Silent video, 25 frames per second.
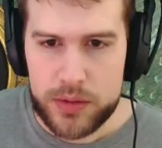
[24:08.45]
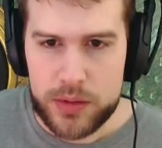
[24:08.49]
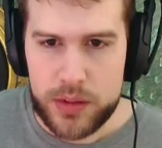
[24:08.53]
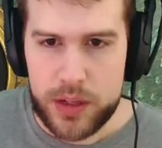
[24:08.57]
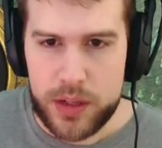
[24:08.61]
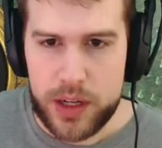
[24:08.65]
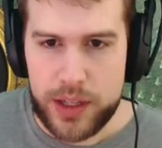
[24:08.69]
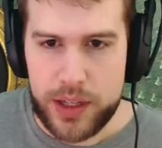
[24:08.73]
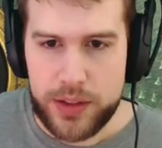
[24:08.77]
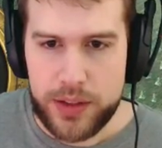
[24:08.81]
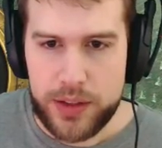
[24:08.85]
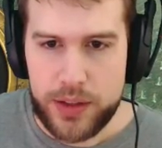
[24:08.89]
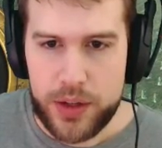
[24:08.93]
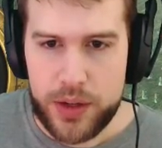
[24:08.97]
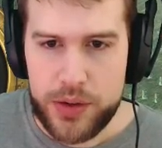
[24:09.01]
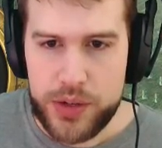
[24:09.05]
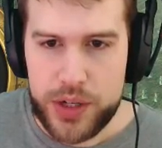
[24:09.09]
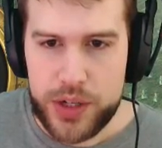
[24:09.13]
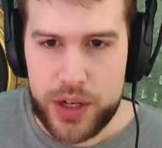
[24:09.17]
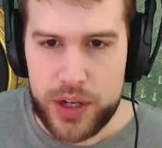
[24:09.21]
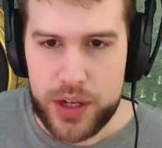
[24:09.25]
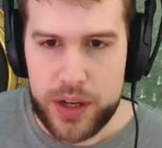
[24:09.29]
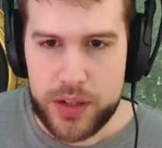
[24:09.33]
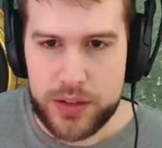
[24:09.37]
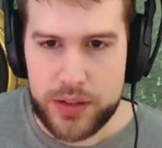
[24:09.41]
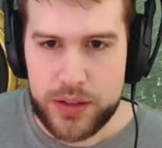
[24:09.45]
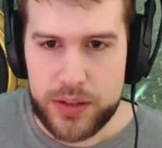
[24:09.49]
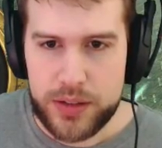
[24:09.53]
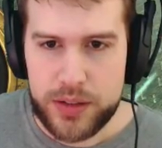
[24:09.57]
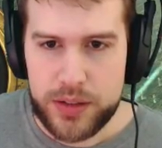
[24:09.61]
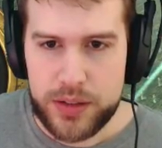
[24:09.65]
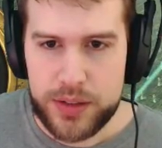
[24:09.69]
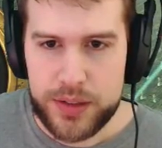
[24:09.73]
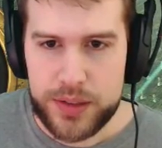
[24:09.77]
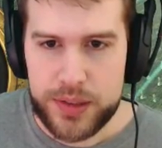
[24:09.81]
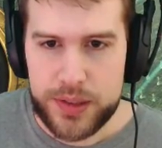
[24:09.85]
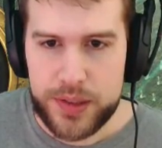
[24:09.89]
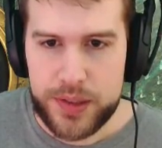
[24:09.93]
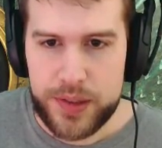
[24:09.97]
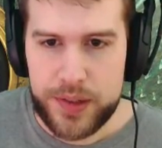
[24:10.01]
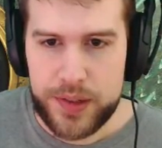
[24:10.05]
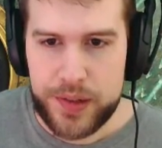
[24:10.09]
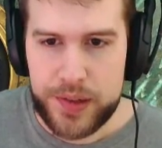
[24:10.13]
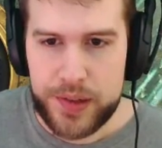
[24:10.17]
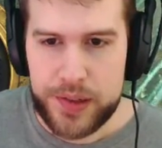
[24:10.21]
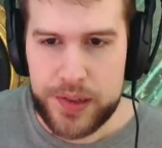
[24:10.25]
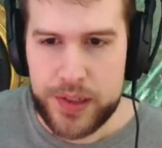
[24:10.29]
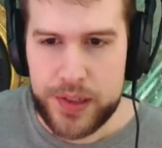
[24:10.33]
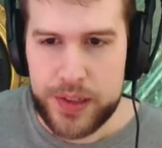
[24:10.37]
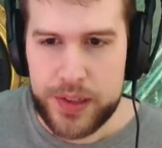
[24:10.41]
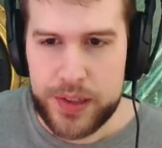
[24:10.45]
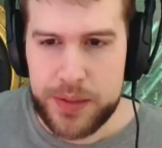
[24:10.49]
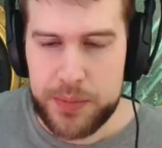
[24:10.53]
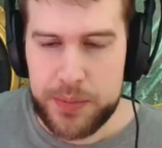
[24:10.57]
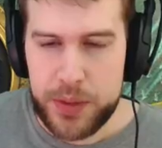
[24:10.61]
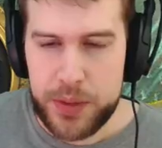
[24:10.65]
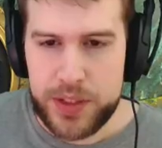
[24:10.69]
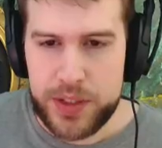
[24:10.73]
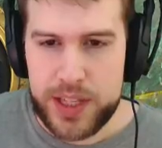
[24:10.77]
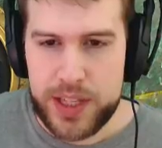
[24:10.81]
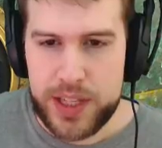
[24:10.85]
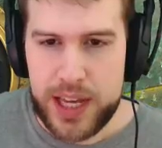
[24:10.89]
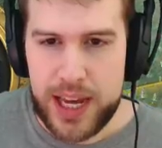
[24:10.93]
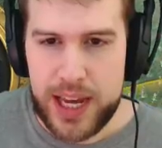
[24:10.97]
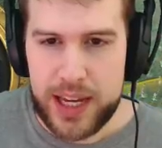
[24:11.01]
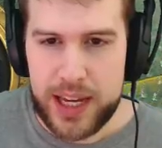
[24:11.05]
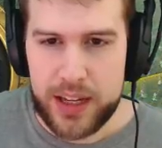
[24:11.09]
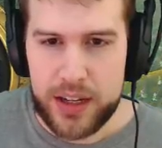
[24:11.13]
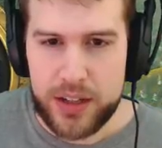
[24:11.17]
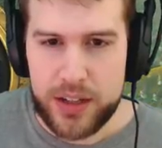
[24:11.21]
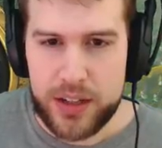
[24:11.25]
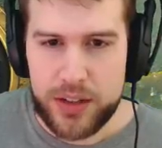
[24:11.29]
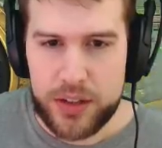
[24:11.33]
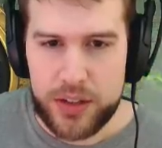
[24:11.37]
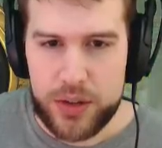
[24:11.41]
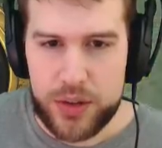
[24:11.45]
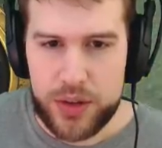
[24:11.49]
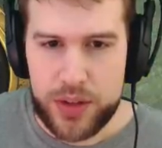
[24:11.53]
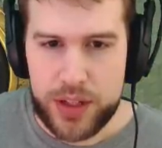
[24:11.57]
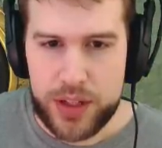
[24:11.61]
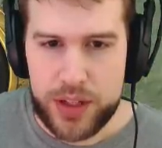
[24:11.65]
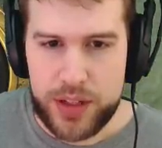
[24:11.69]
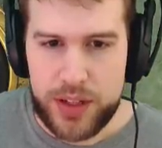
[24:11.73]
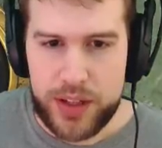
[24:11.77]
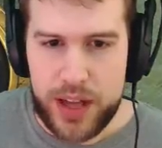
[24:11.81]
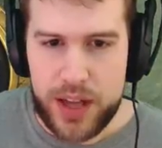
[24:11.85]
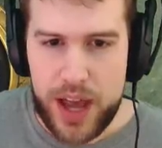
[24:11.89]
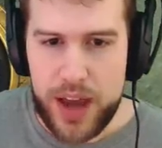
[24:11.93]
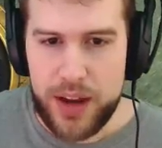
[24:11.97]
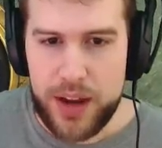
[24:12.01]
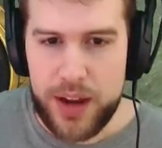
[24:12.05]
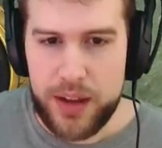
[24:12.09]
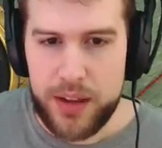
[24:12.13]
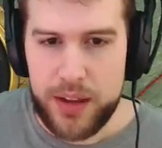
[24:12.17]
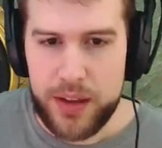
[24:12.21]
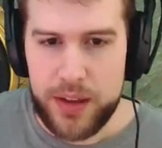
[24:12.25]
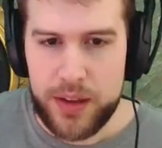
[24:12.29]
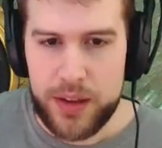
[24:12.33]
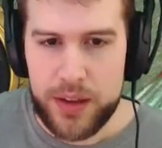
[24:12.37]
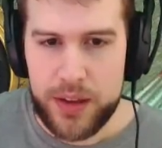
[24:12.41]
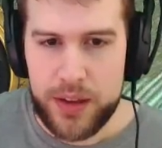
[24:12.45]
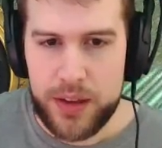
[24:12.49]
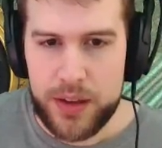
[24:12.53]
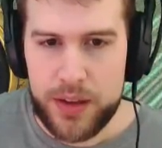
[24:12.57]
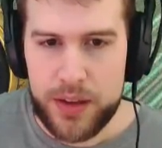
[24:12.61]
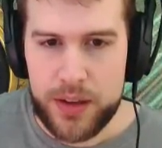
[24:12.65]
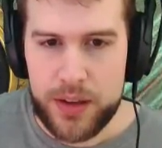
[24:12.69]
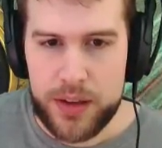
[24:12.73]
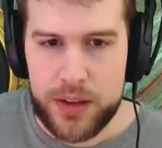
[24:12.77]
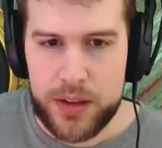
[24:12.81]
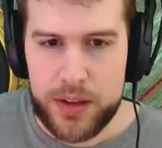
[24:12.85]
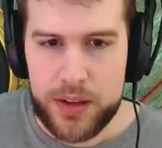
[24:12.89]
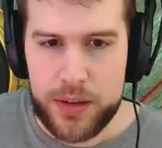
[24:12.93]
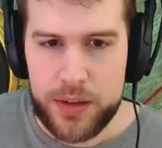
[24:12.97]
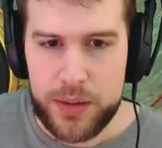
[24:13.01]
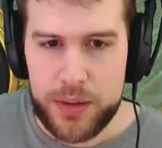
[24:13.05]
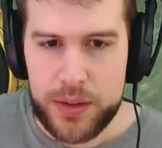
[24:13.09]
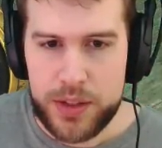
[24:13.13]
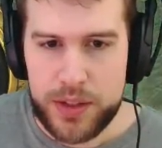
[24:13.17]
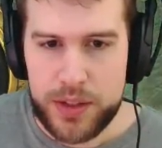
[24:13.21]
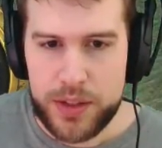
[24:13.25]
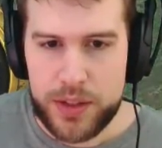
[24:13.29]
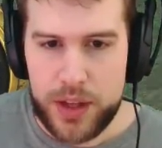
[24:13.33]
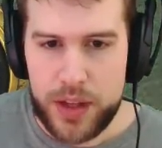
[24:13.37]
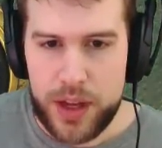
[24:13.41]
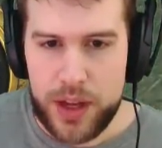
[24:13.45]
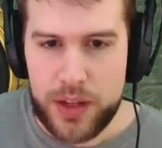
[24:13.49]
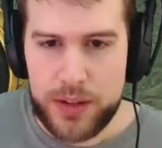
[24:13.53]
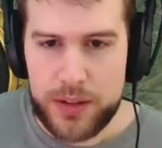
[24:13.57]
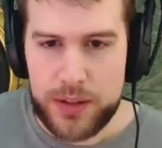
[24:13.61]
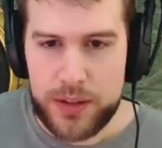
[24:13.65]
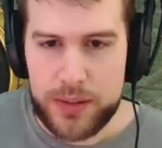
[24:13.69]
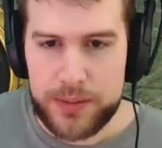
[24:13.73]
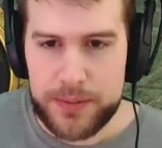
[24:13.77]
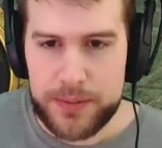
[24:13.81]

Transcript: Alright, no chance. Most of their handgunners are already dead. Which is good.